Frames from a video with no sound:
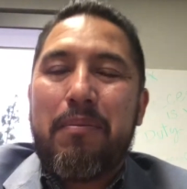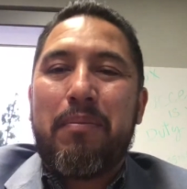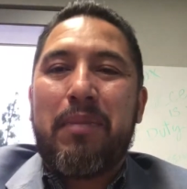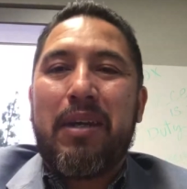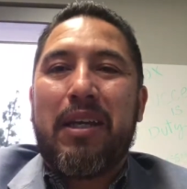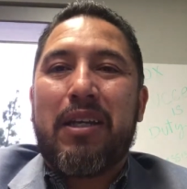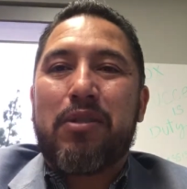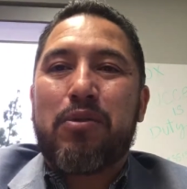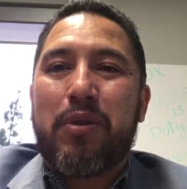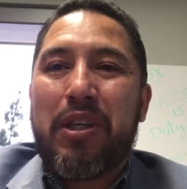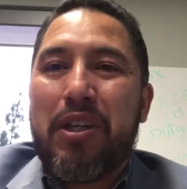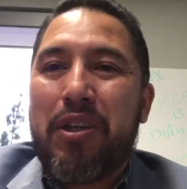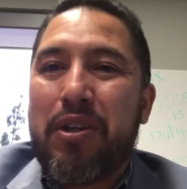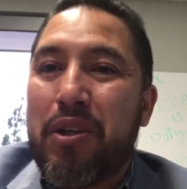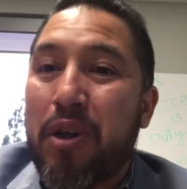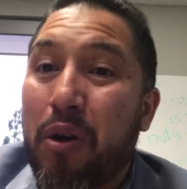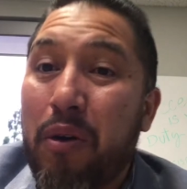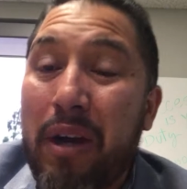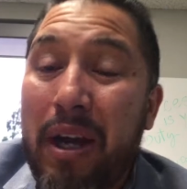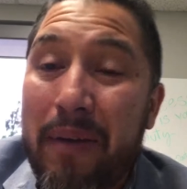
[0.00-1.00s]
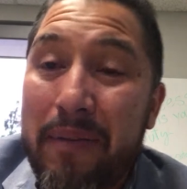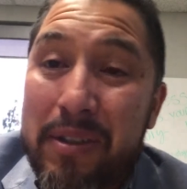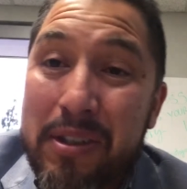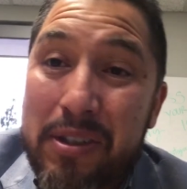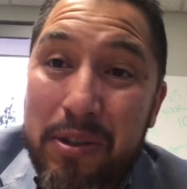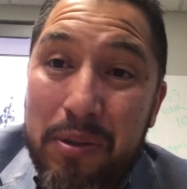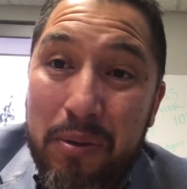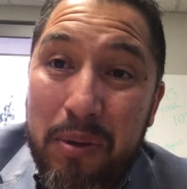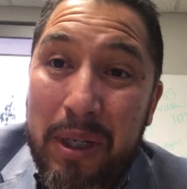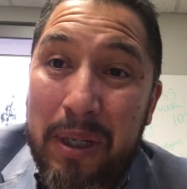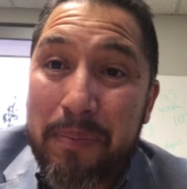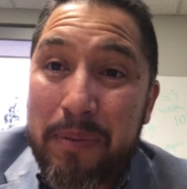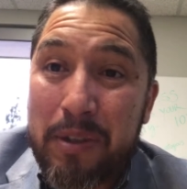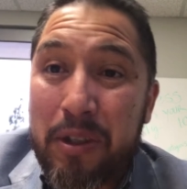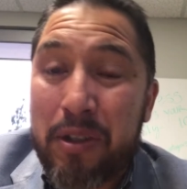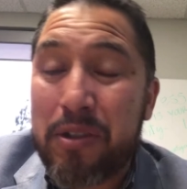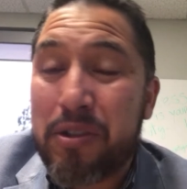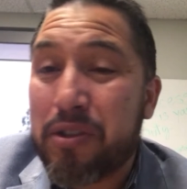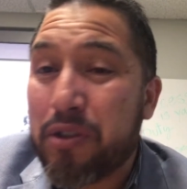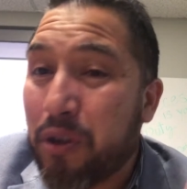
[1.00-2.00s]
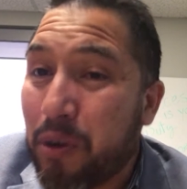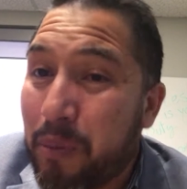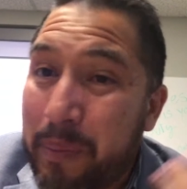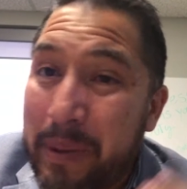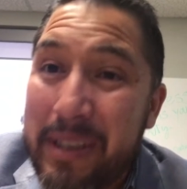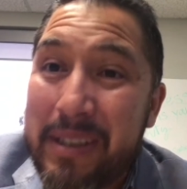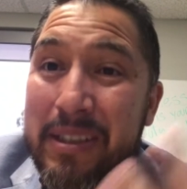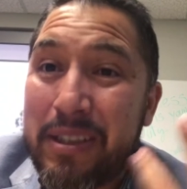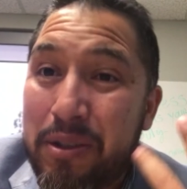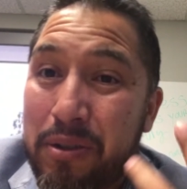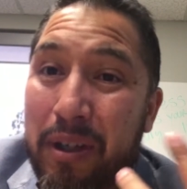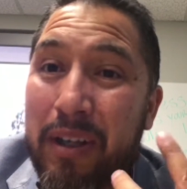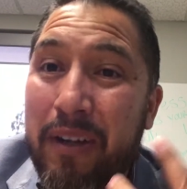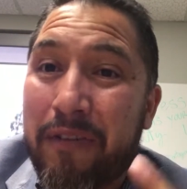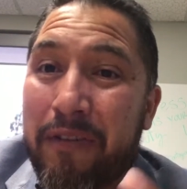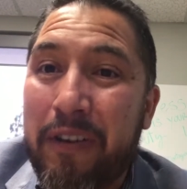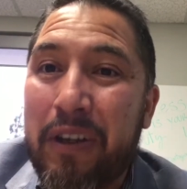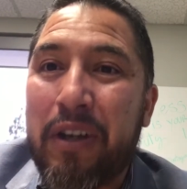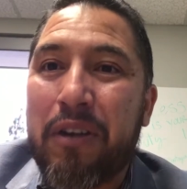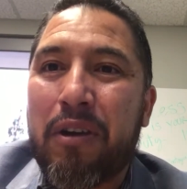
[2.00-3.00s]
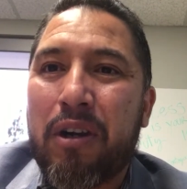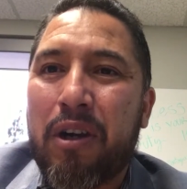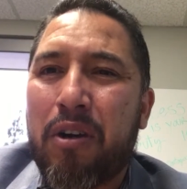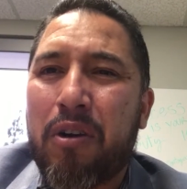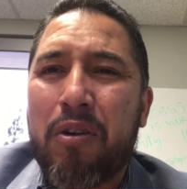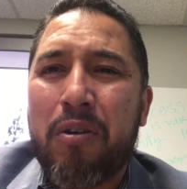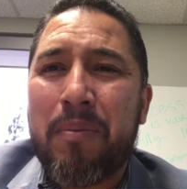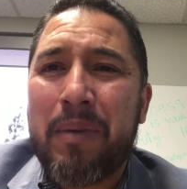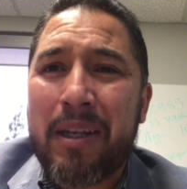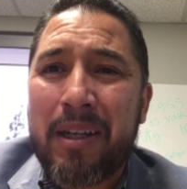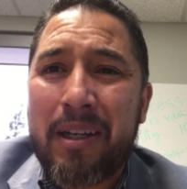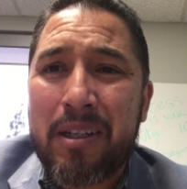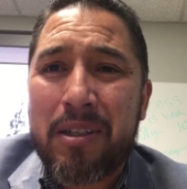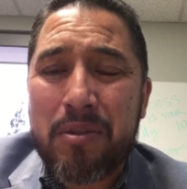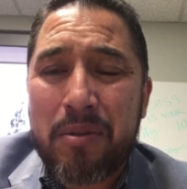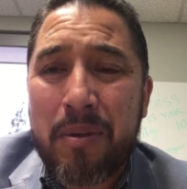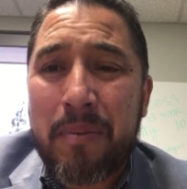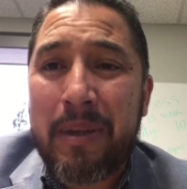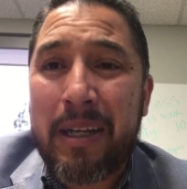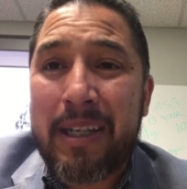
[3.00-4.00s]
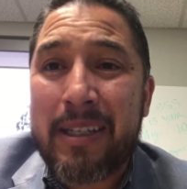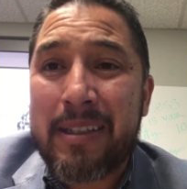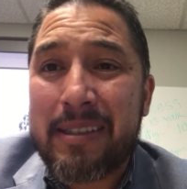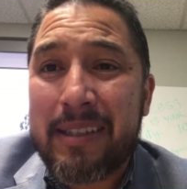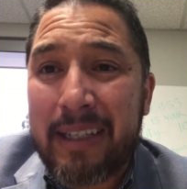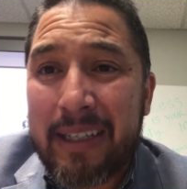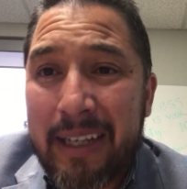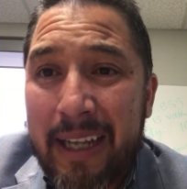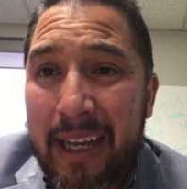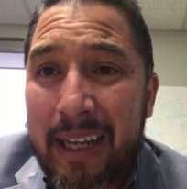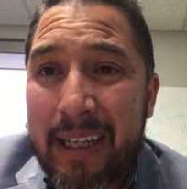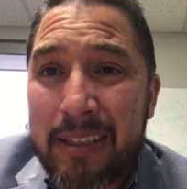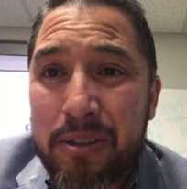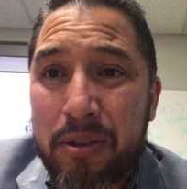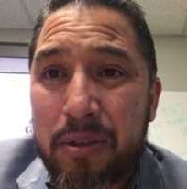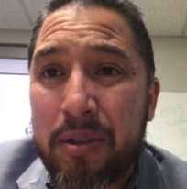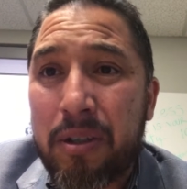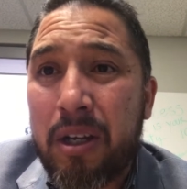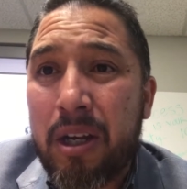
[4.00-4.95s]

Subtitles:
Because when you don't have a script, you're so busy trying to figure out, oh my gosh, what am I going to say next?